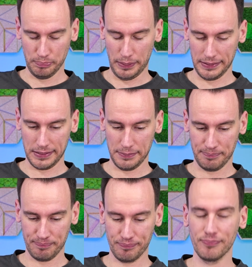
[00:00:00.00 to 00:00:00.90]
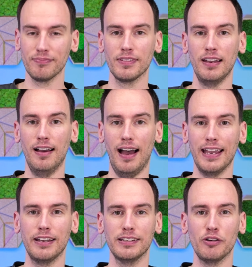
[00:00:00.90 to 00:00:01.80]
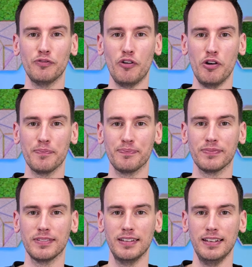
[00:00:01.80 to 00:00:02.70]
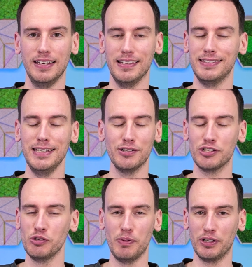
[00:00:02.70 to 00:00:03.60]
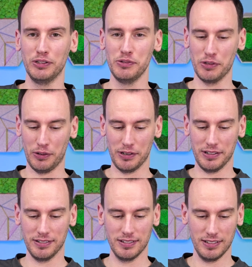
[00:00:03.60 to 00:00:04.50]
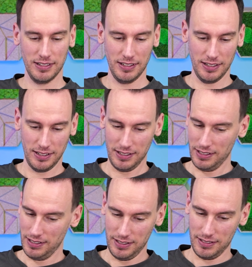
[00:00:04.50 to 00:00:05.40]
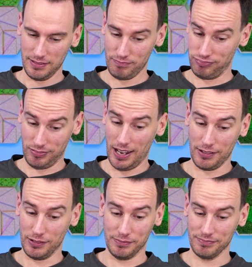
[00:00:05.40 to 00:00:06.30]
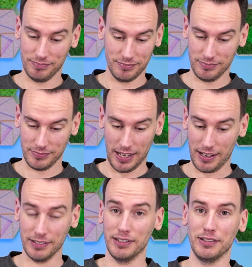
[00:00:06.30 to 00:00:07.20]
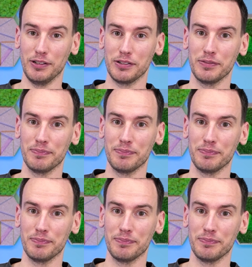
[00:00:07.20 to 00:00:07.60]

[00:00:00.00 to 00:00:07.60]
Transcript: But I can confirm it's either super glued or I don't know. I can't get it out.